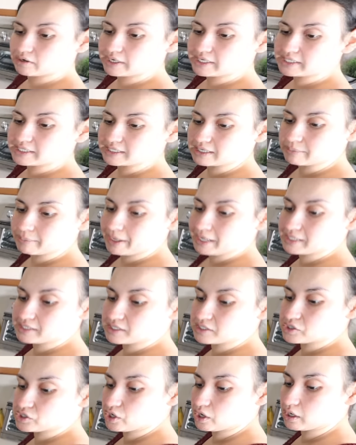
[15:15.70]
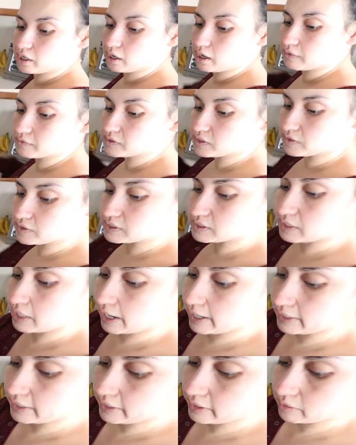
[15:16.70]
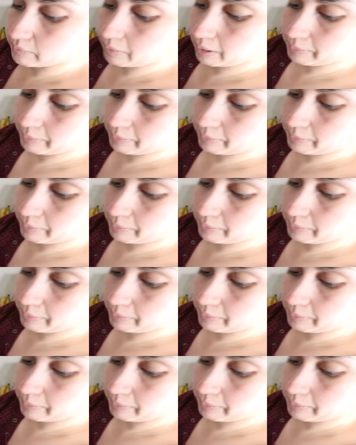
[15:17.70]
grease in a mason jar off to the side here